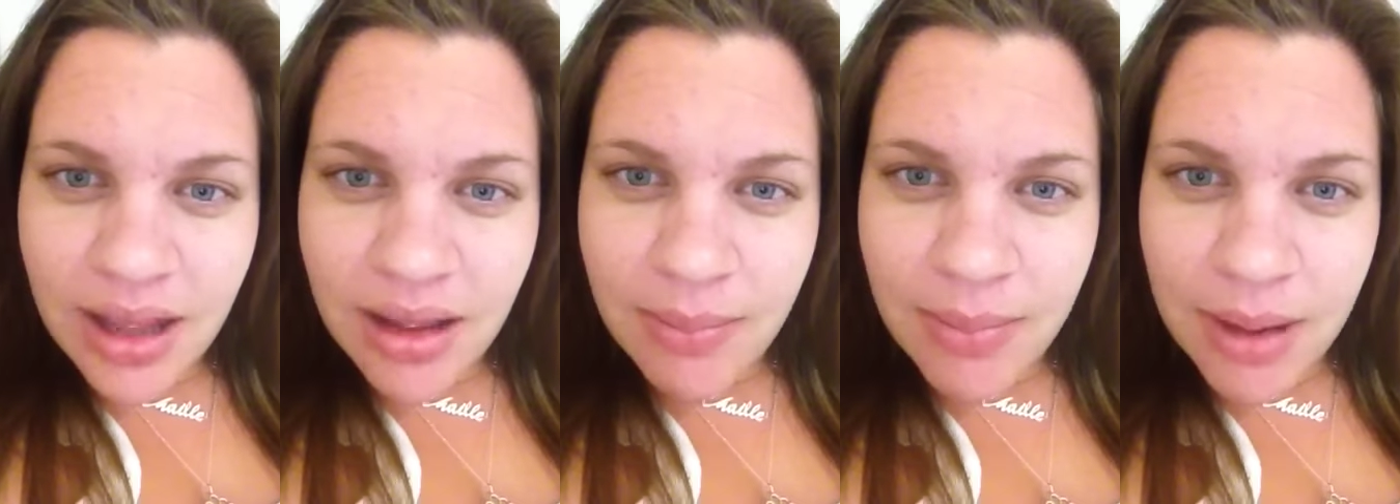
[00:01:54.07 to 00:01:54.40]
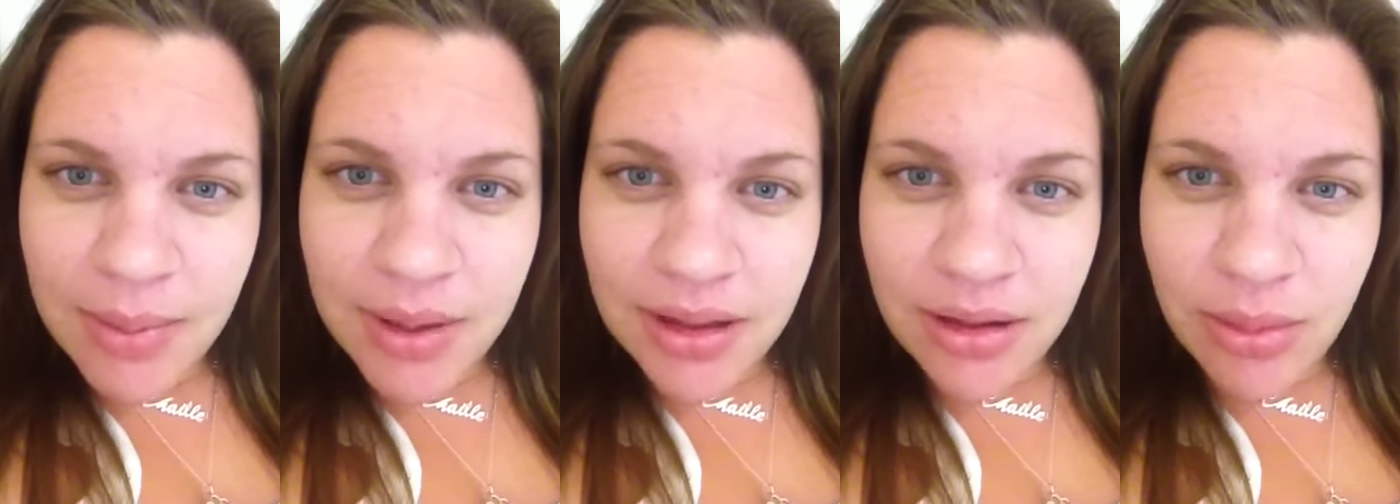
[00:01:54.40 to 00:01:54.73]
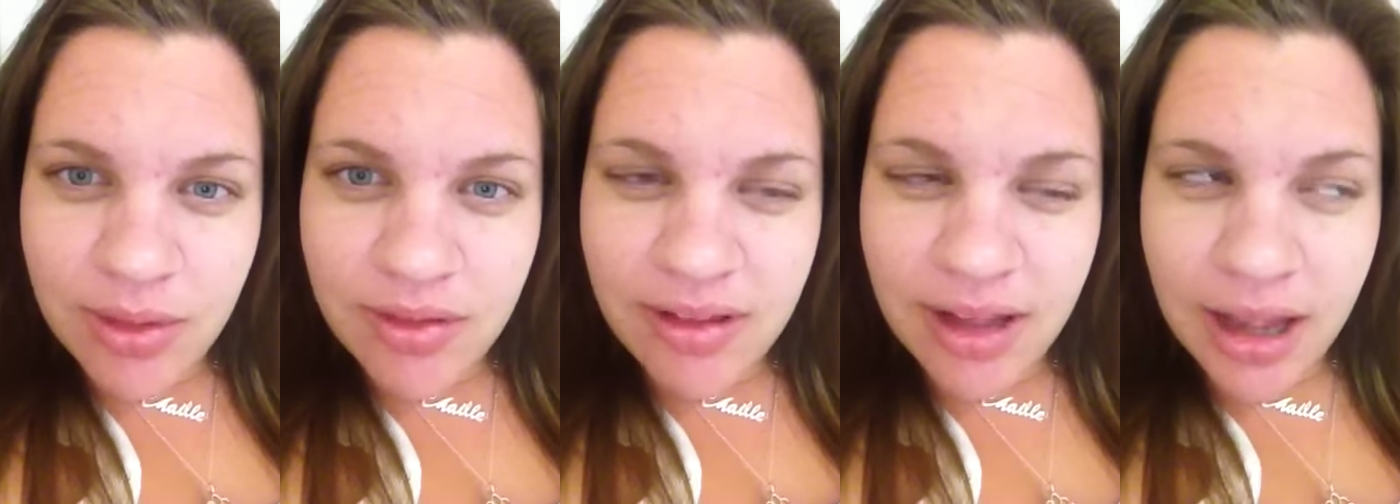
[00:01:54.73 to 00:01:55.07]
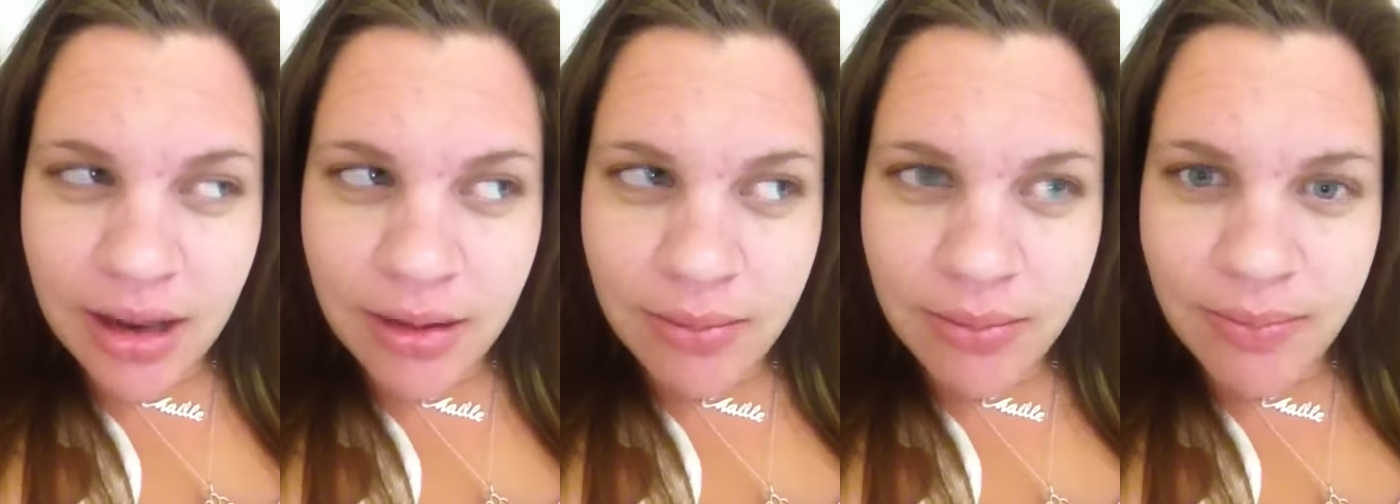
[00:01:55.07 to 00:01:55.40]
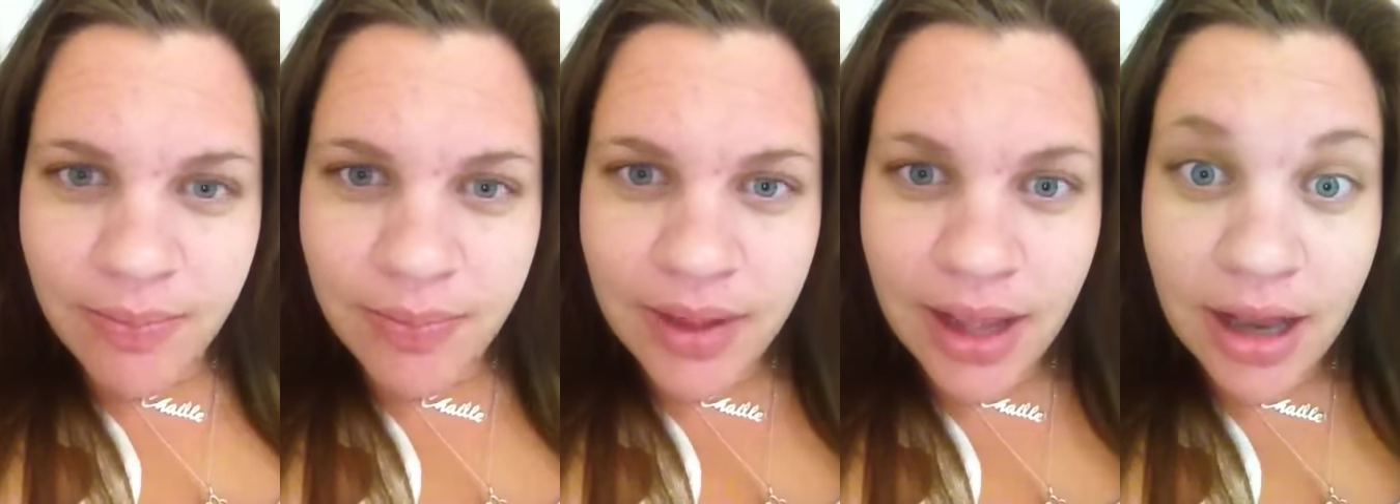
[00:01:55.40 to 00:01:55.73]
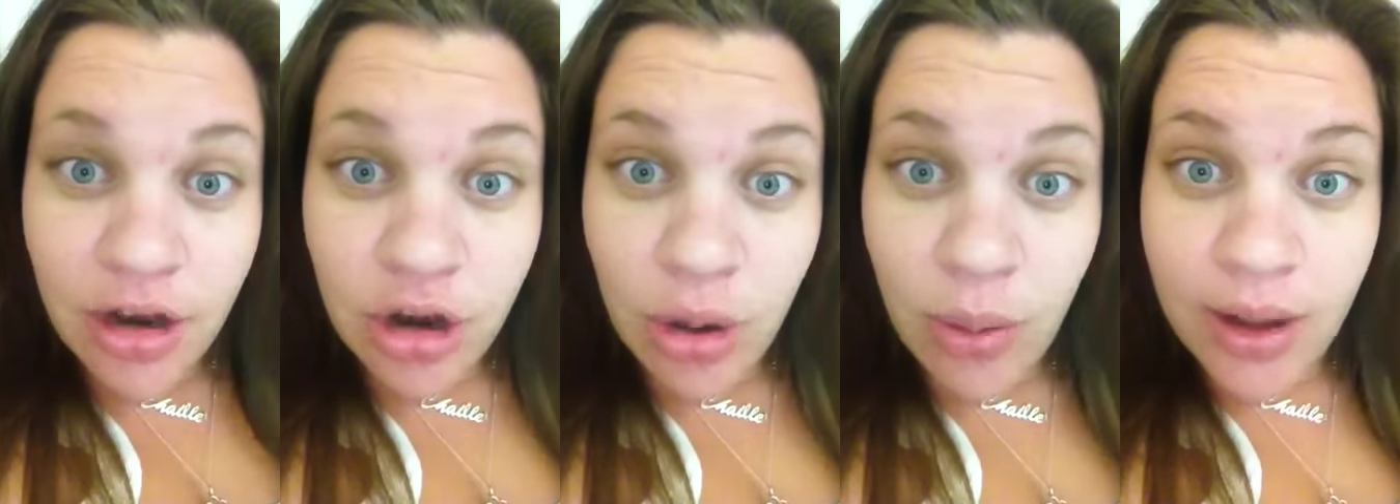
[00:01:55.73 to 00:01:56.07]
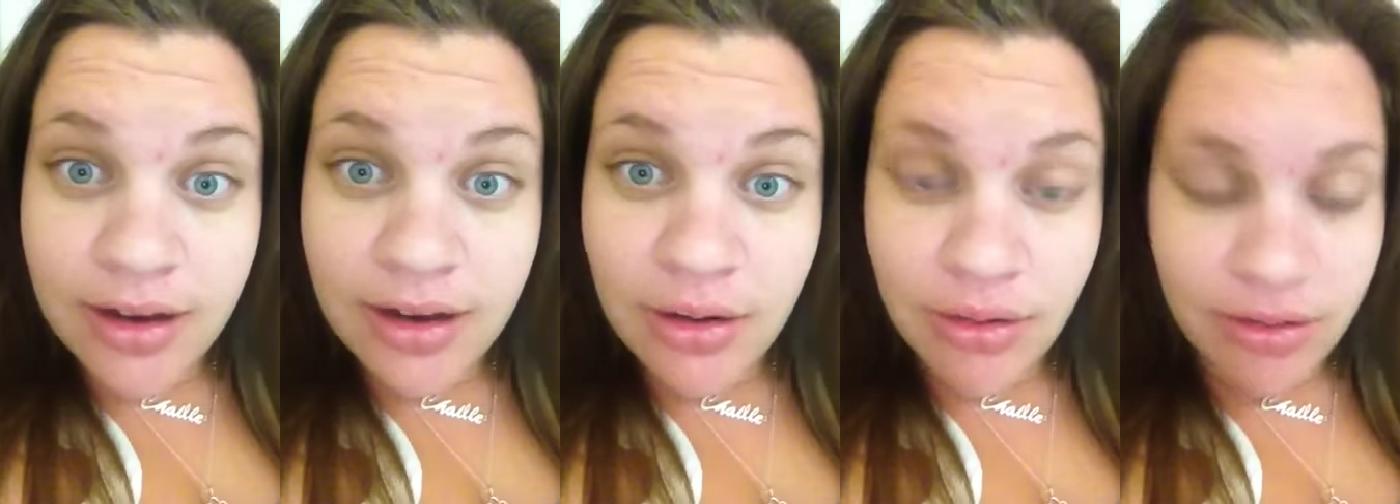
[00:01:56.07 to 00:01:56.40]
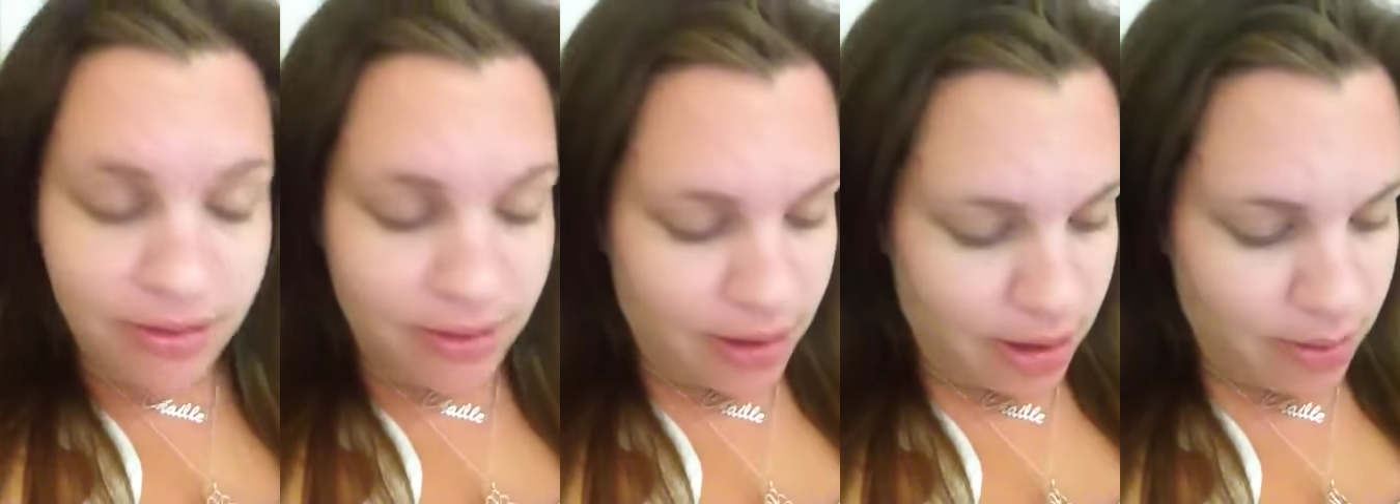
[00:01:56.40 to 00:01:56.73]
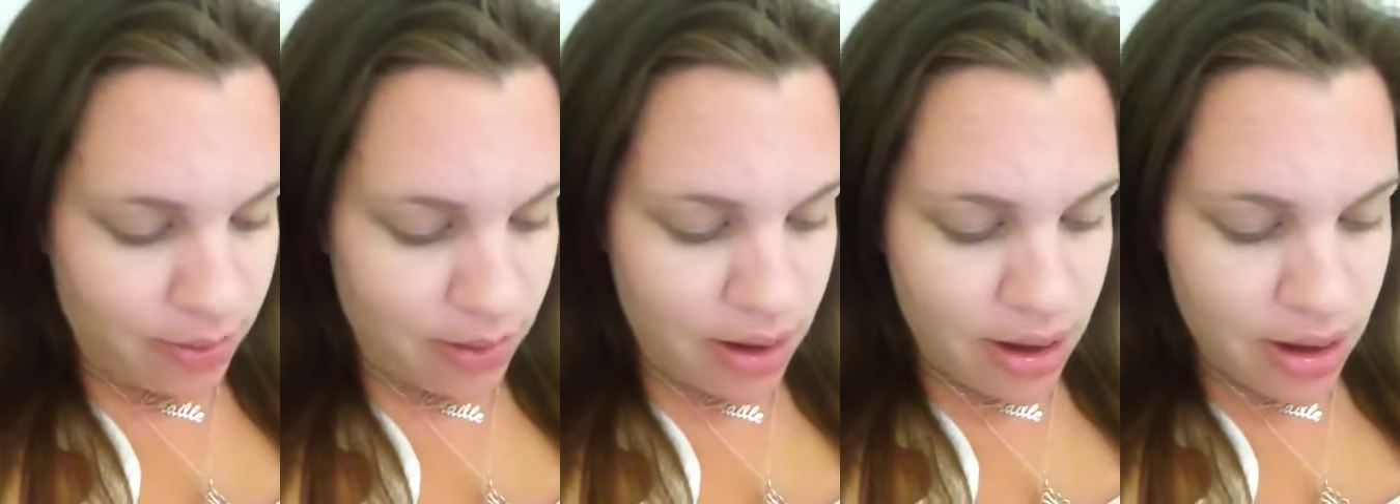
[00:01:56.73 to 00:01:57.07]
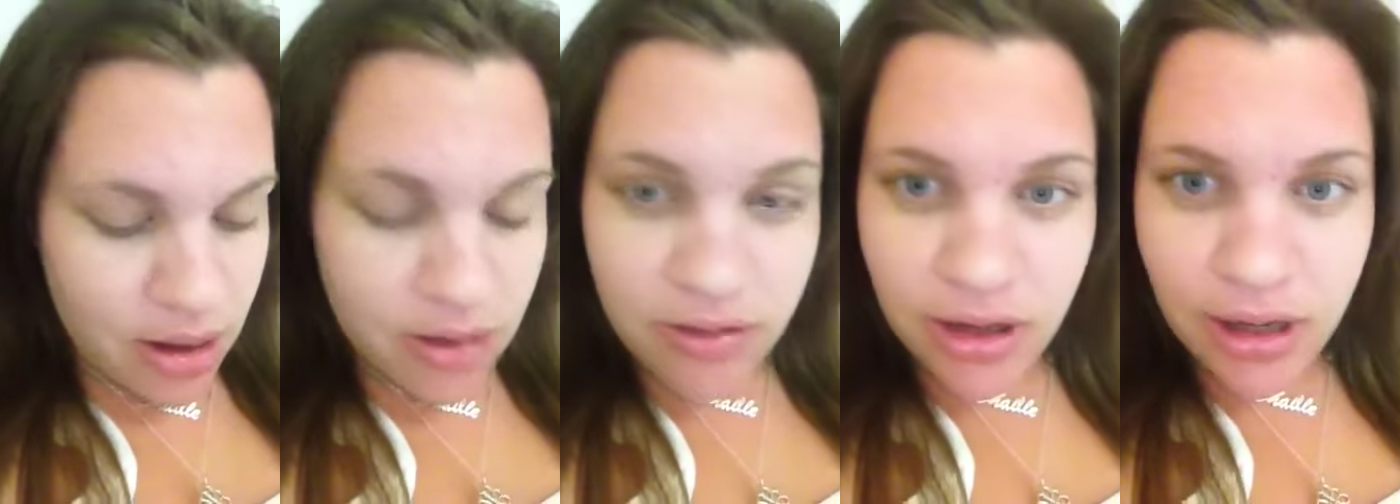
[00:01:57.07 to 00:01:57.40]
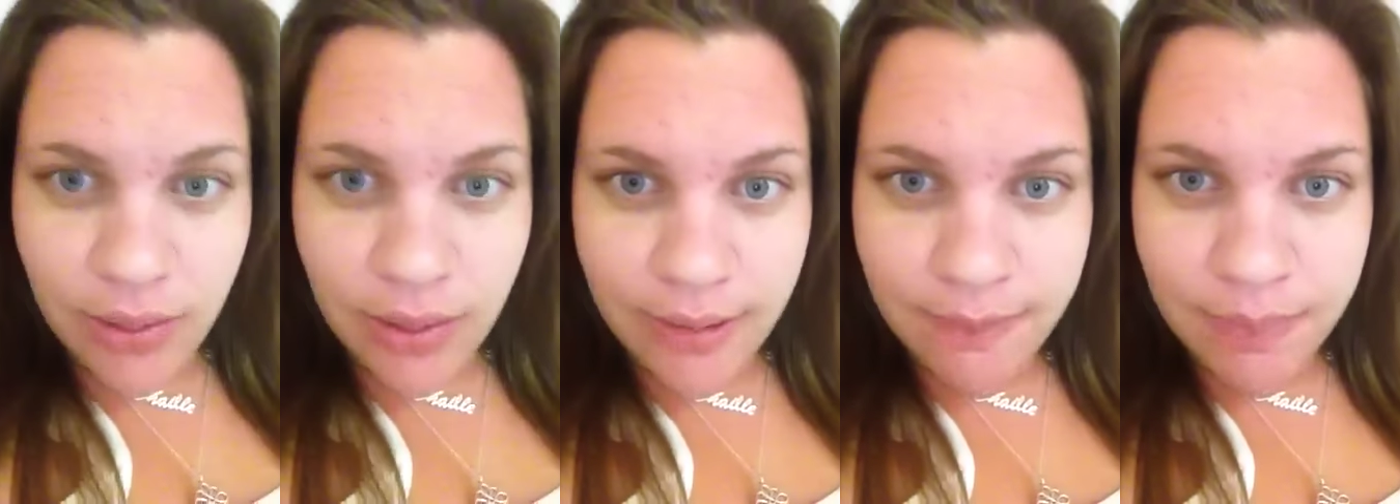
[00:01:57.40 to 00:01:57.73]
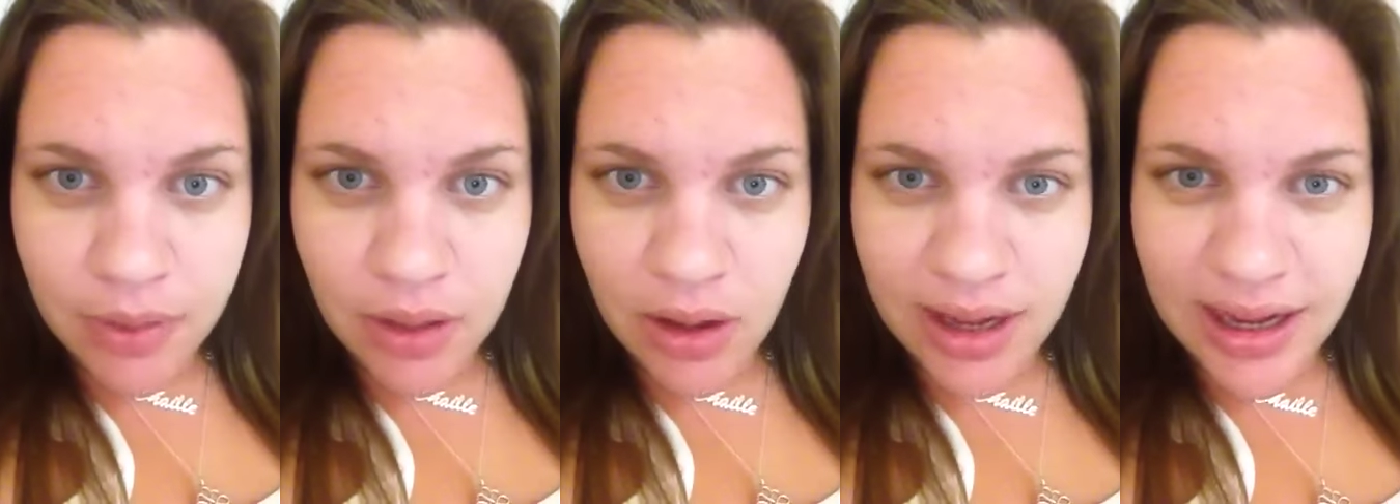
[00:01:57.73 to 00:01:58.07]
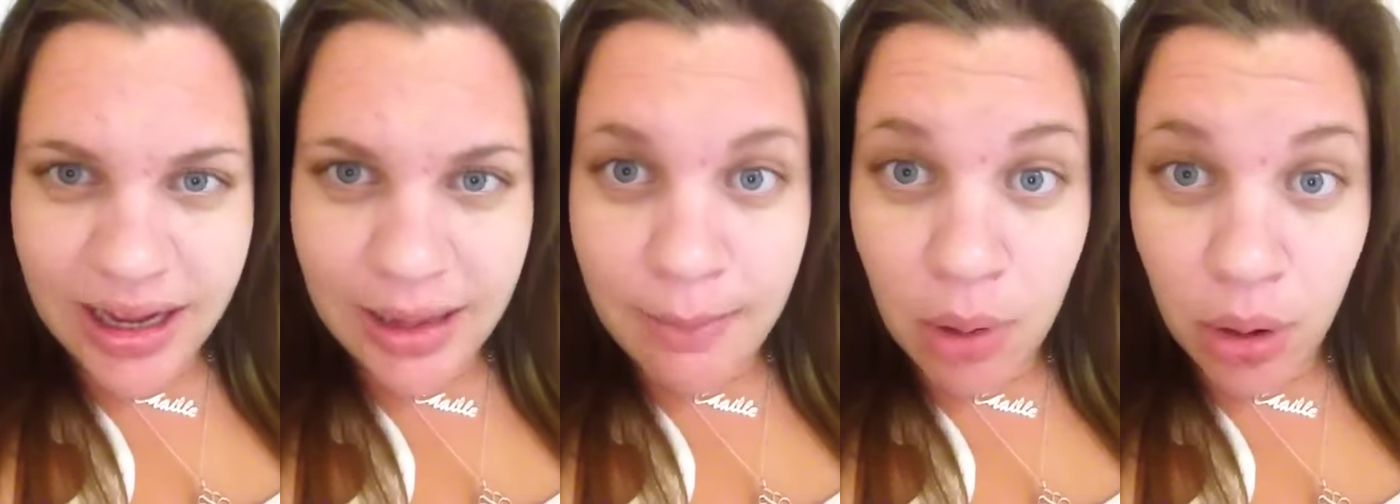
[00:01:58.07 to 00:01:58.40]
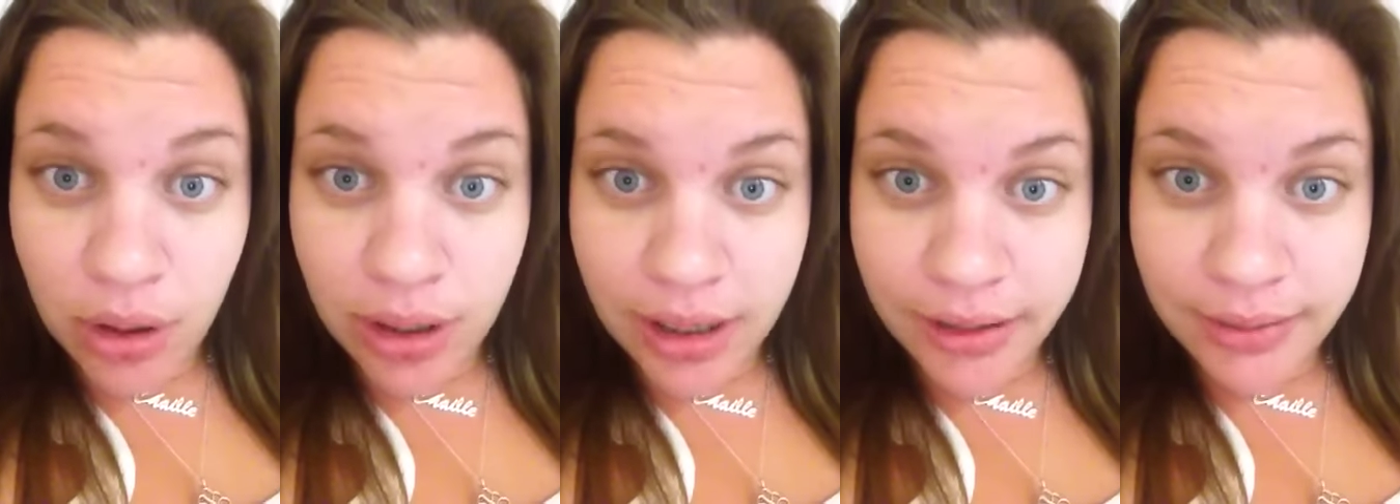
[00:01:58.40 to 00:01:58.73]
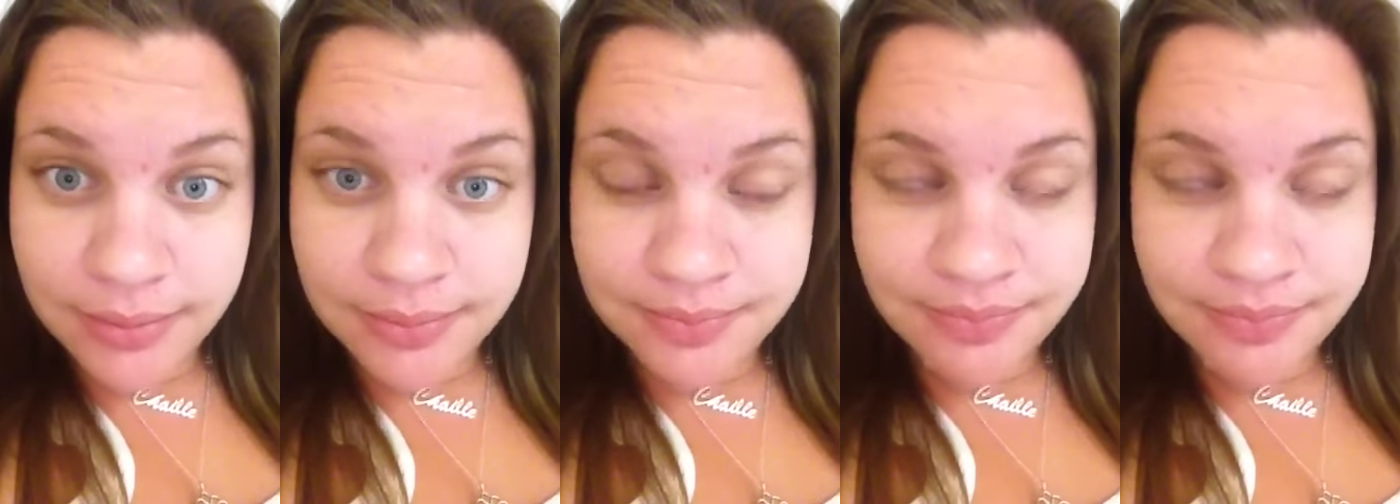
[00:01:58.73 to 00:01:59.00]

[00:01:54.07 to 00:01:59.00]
it made me a little bit scared. And no, I did not sleep. So anyway, I hear moaning.